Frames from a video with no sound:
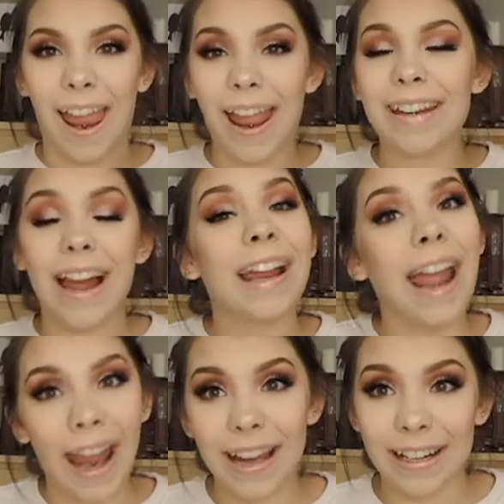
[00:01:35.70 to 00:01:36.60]
And I
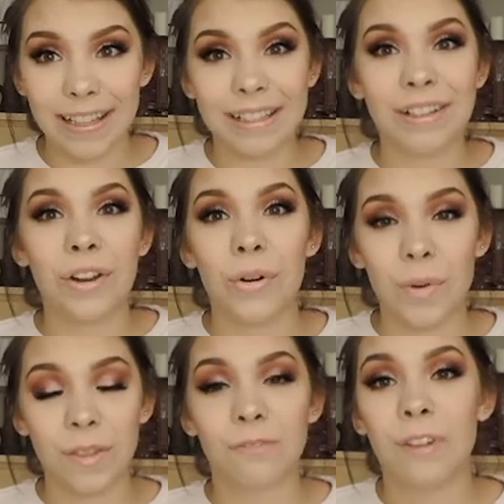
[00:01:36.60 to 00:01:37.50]
hate it
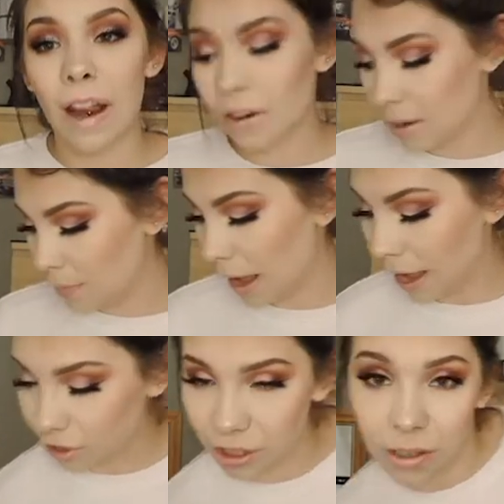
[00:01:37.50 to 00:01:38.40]
with a fiery
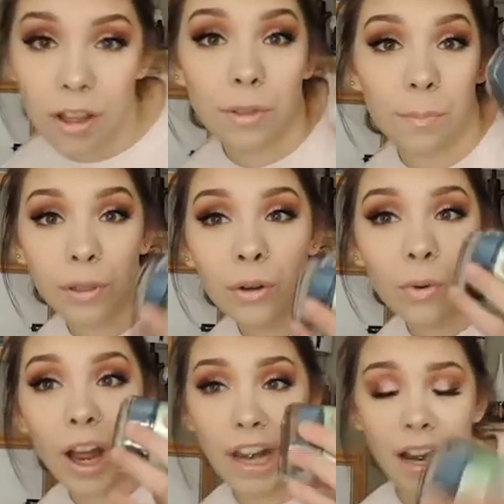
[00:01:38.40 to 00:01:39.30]
passion. The
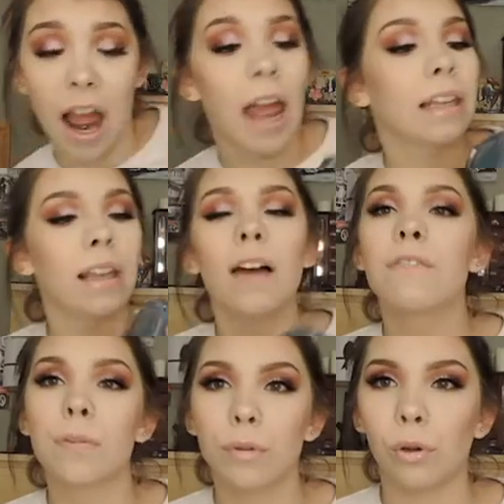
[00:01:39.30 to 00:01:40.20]
blue one, I
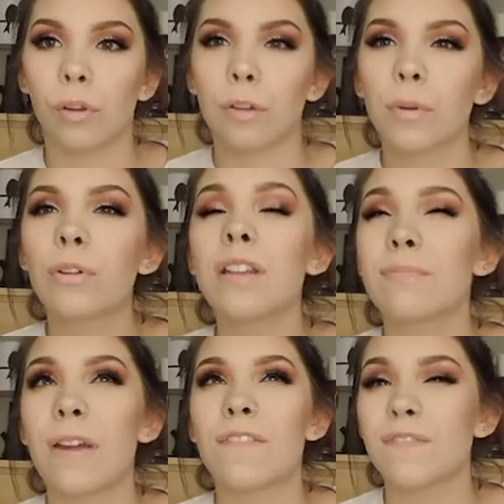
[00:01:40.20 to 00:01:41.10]
love the blue one. The blue one
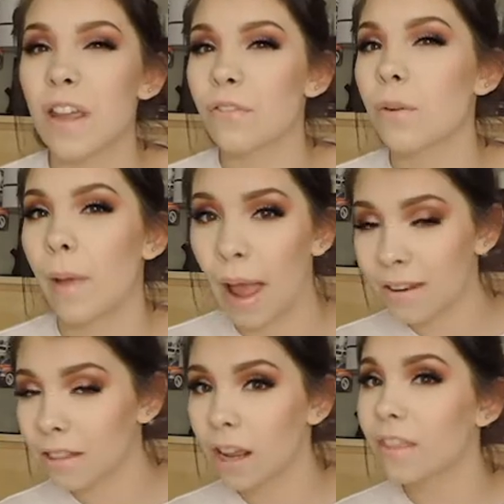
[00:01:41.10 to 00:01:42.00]
is my favorite
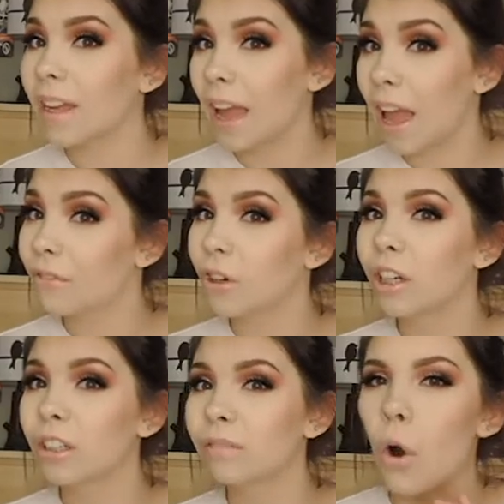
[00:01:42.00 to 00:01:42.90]
mask, I think,
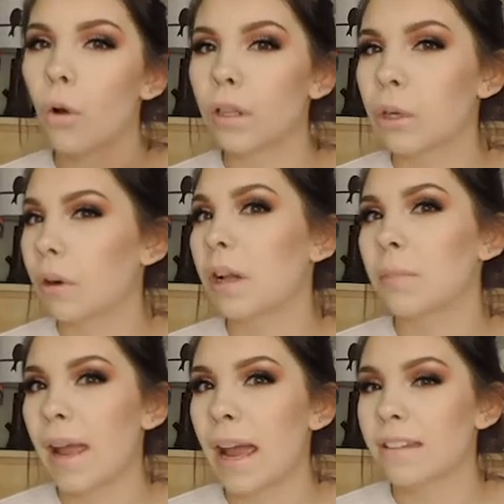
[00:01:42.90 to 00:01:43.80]
ever. Holy
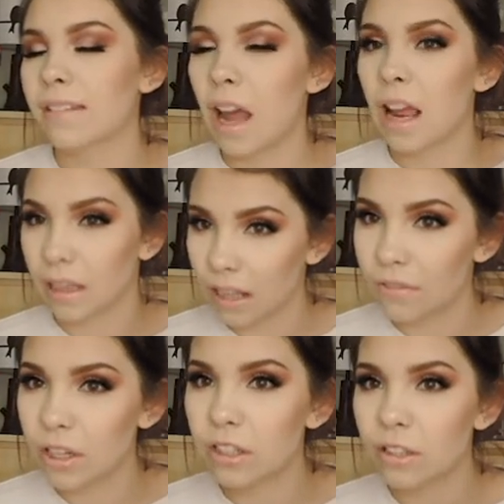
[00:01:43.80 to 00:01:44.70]
Grail mask. I
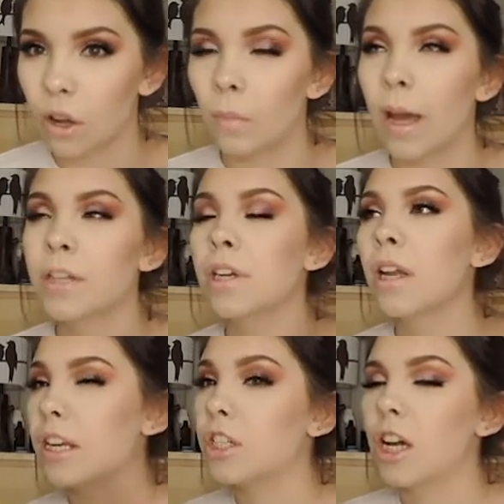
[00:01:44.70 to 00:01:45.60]
love it so much.
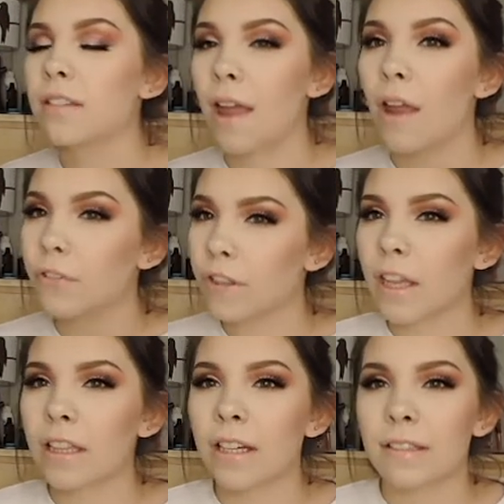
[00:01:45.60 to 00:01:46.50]
It does
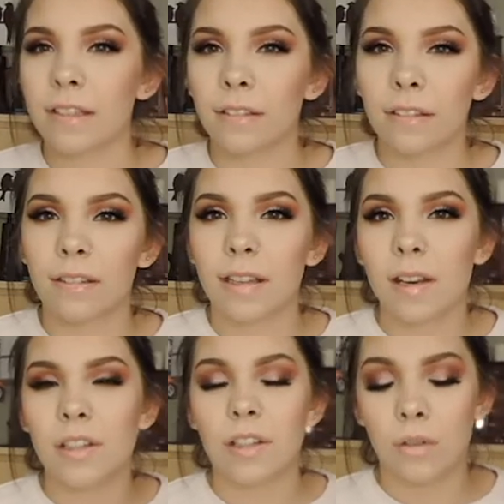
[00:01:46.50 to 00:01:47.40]
everything that it said it's
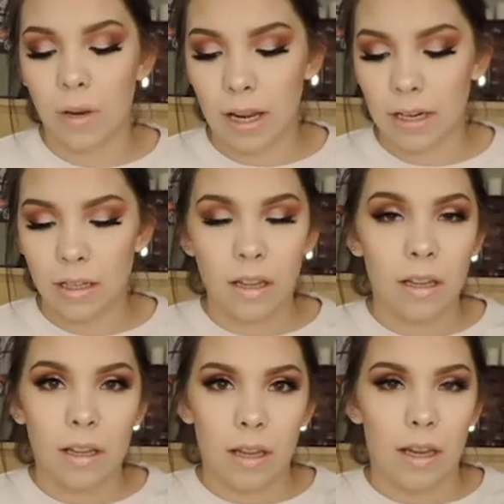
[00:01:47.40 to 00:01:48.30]
gonna do.
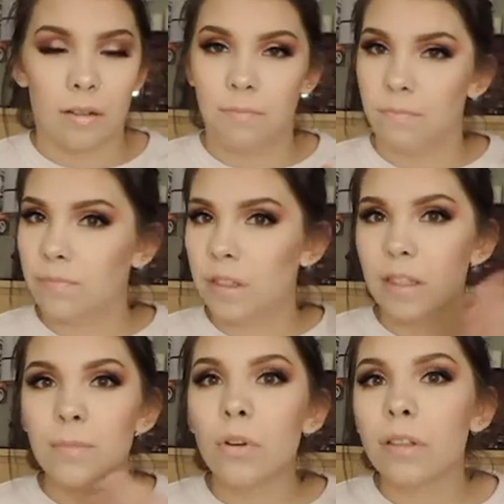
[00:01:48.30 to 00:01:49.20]
It
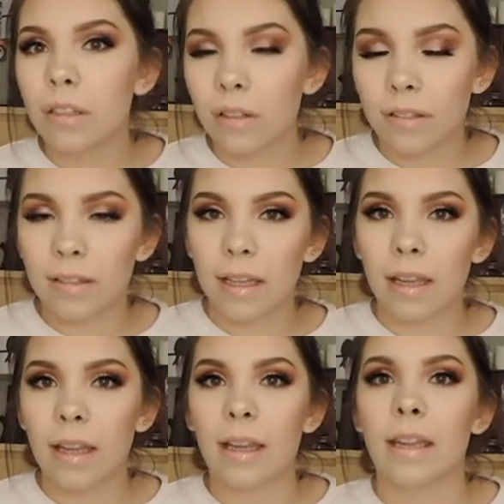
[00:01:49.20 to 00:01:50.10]
smooths your
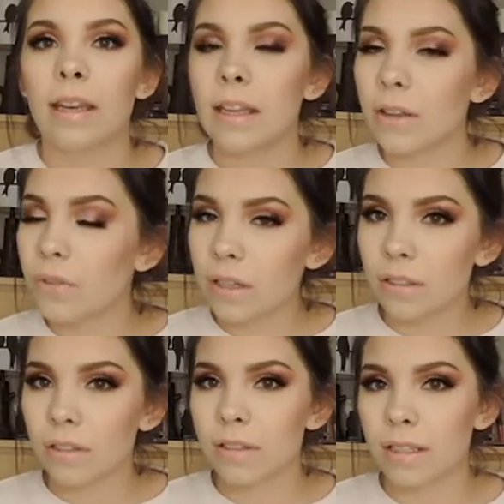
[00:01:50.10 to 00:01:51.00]
skin, it
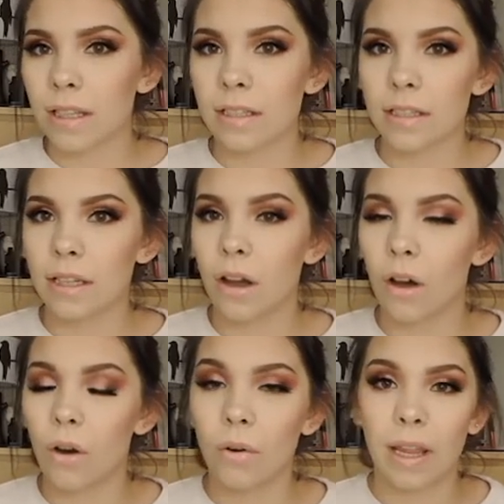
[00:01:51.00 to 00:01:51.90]
evens your skin
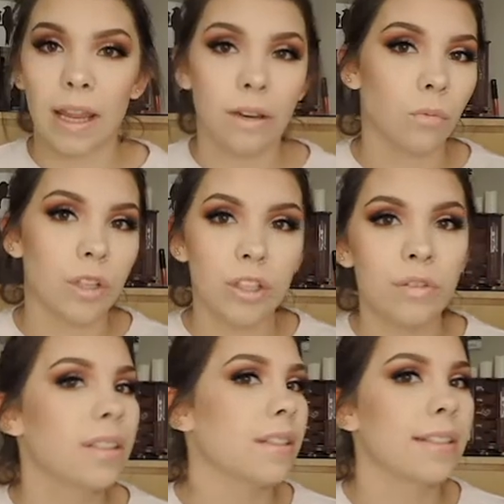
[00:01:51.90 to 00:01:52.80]
tone, it
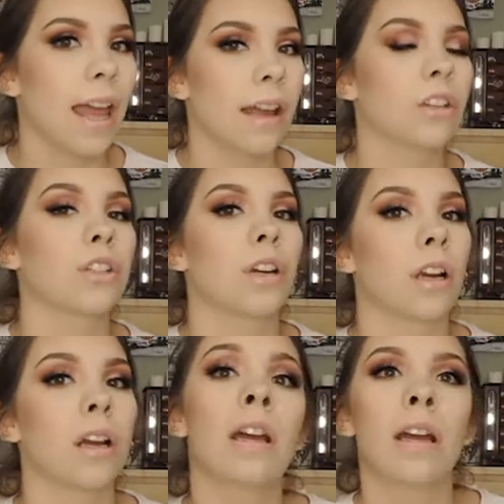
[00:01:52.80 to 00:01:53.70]
reduces
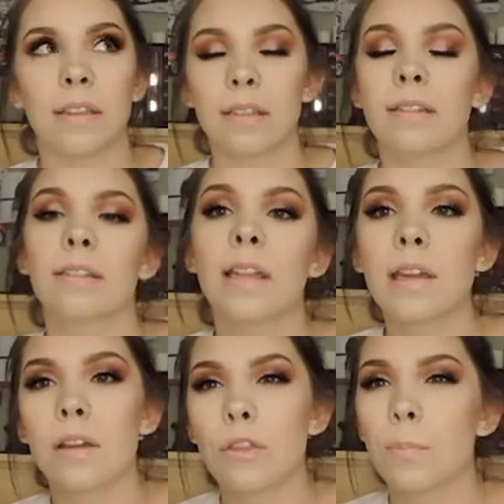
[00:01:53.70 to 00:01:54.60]
texture. This is
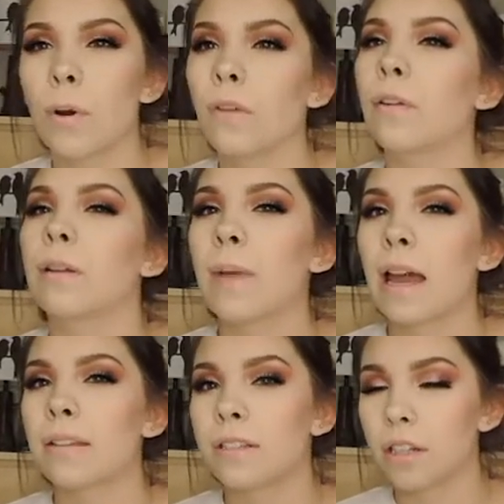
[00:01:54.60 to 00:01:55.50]
like the perfect
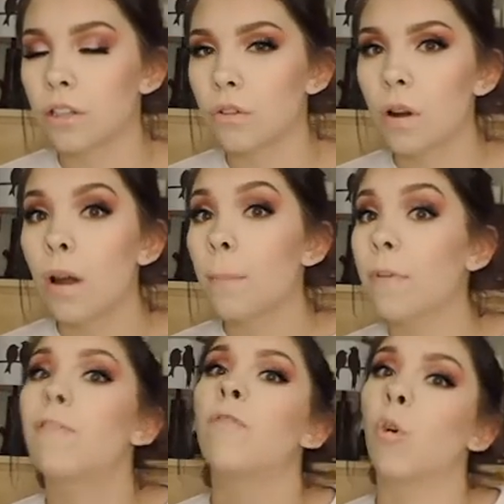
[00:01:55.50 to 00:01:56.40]
mask to do
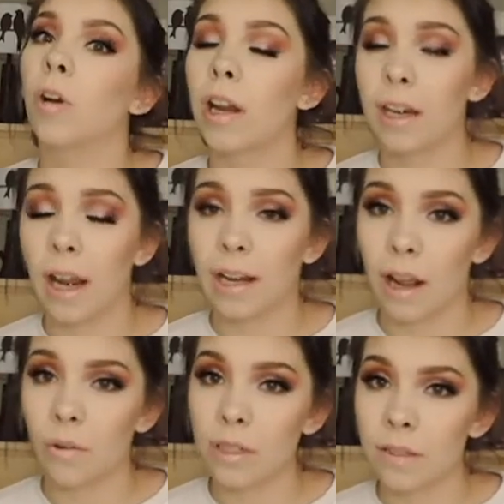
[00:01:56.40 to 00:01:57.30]
before a night
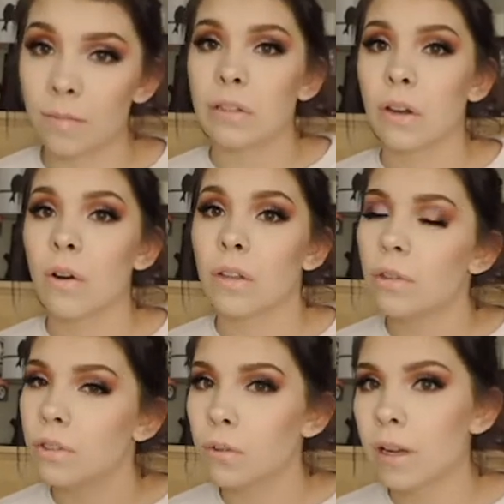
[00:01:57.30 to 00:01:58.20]
out. So
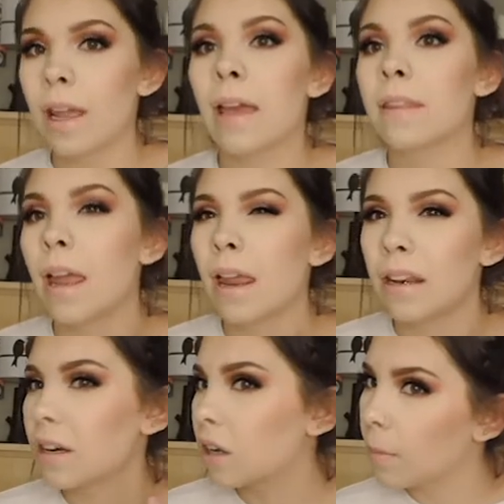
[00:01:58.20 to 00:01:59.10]
you do it and then
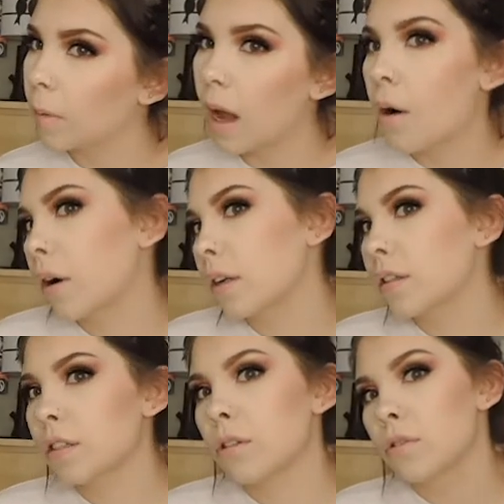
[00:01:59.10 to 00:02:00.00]
in a couple hours
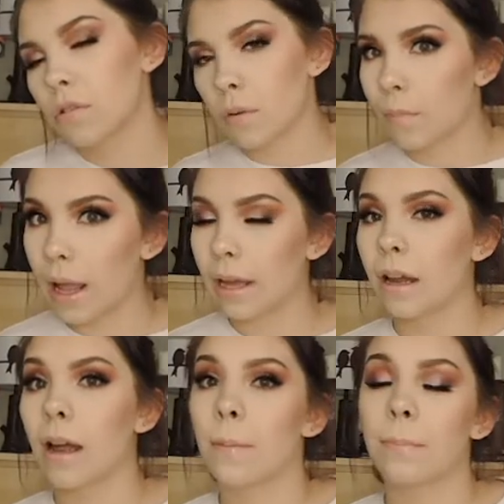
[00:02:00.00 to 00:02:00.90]
you do your
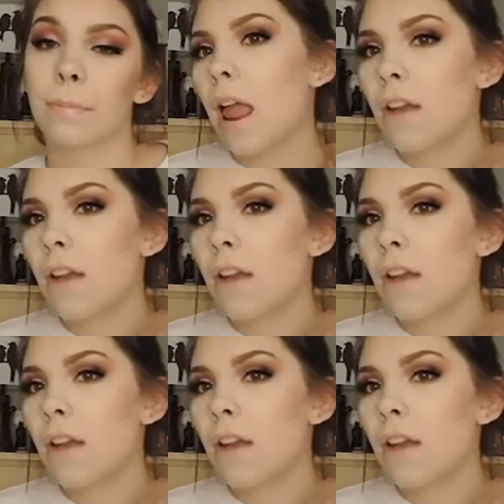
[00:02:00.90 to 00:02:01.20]
makeup.